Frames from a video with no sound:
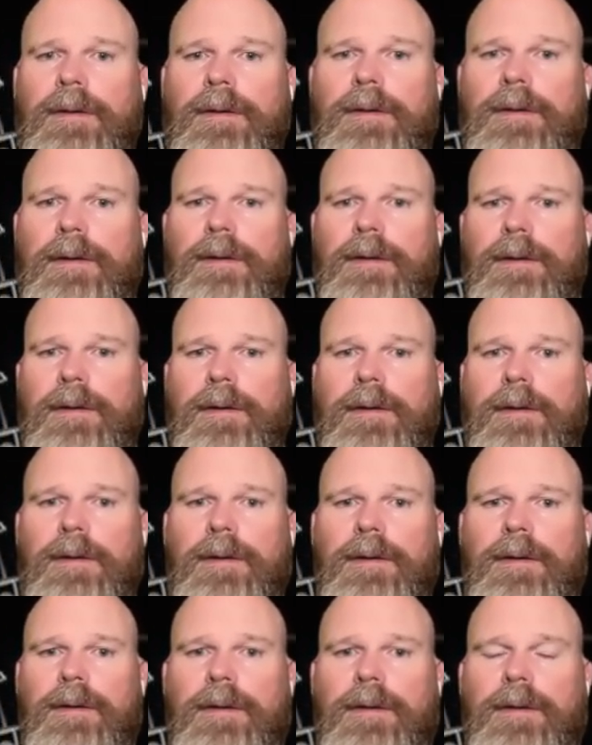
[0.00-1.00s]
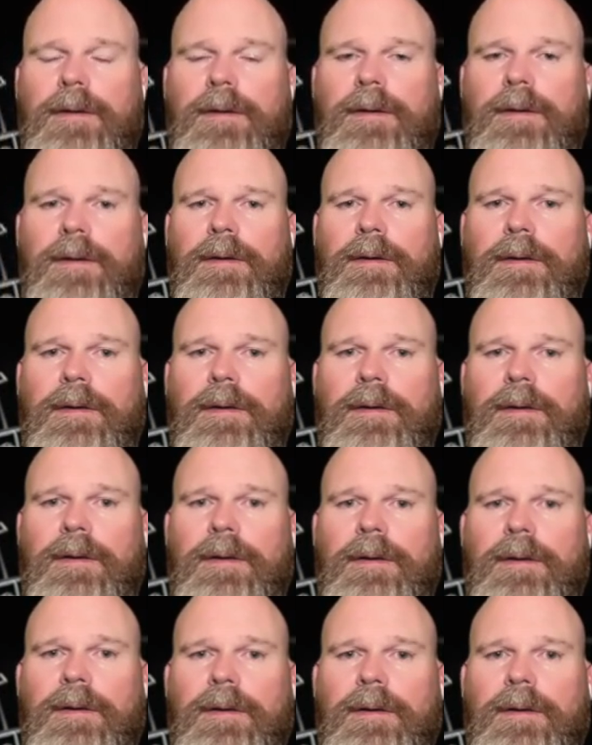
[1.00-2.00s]

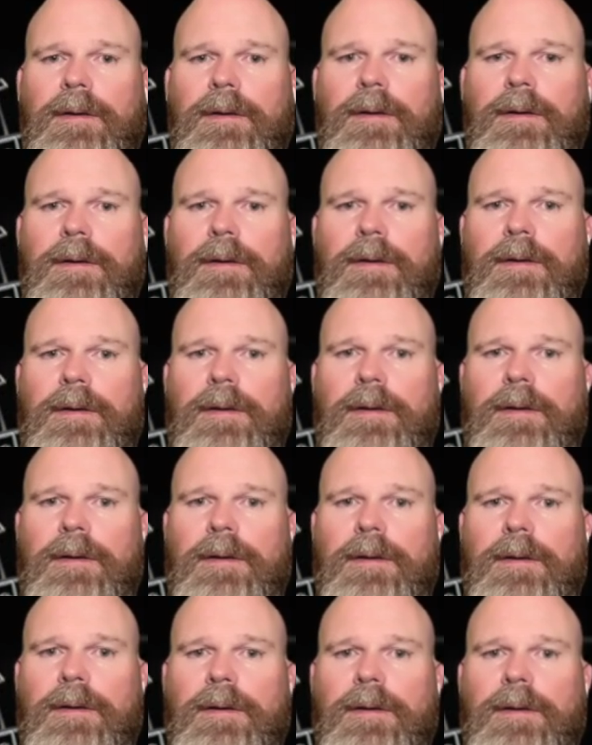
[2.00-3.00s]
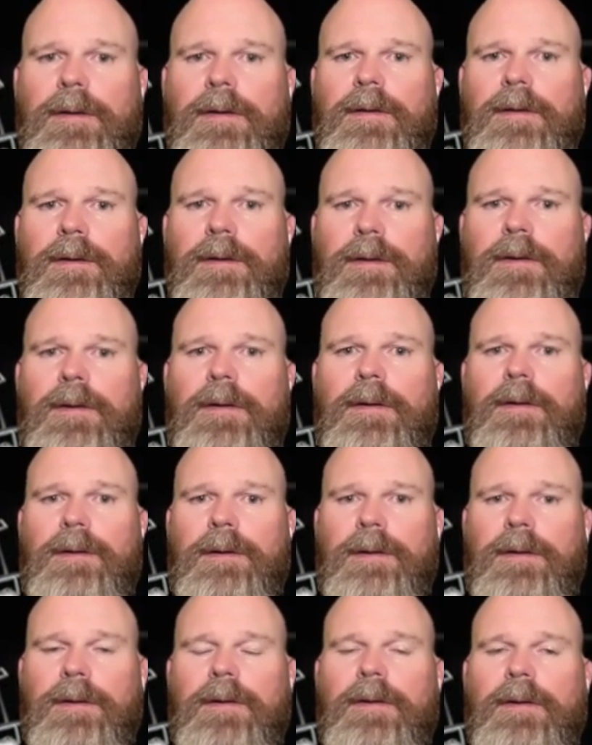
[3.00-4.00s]

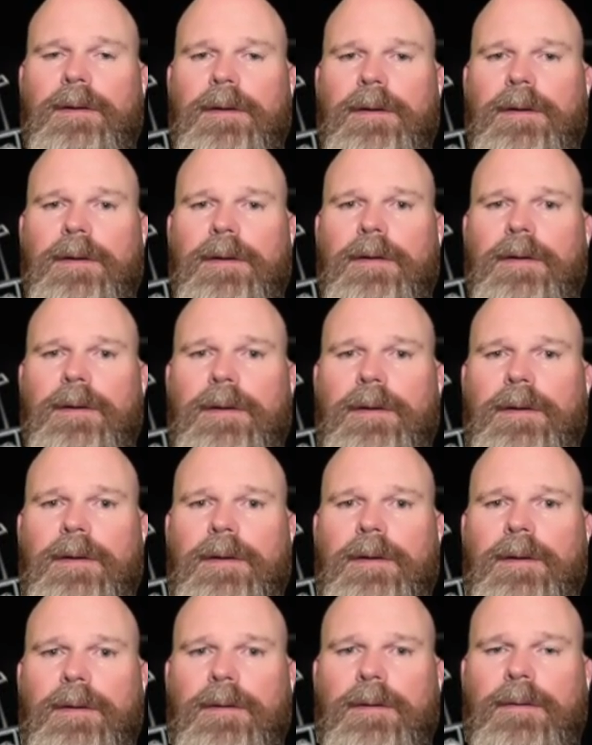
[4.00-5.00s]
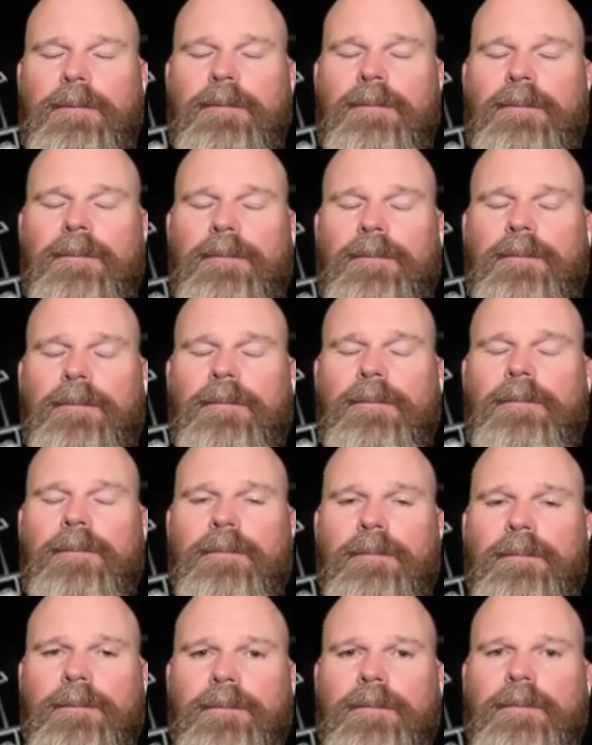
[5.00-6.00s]

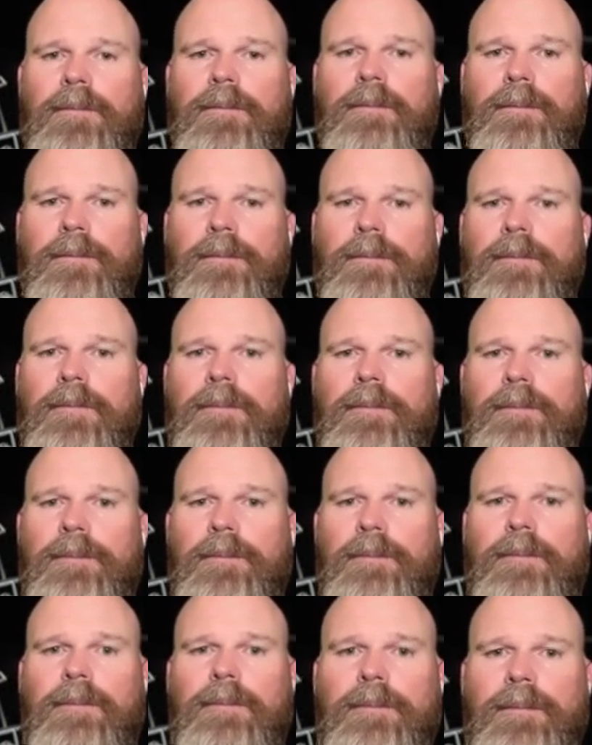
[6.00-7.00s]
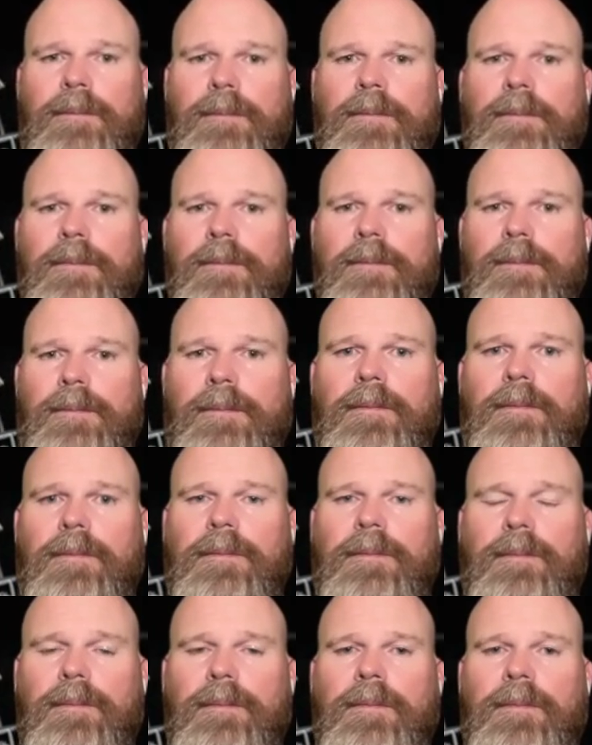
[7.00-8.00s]
[no speech]